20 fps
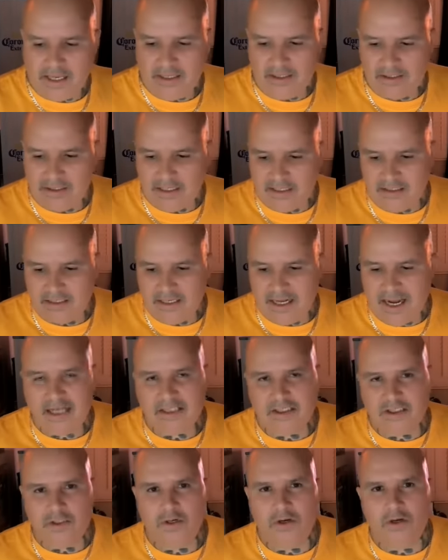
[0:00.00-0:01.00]
that this
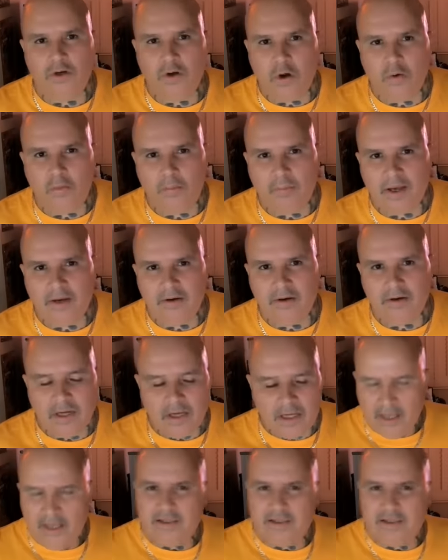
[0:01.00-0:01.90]
guy should have known better.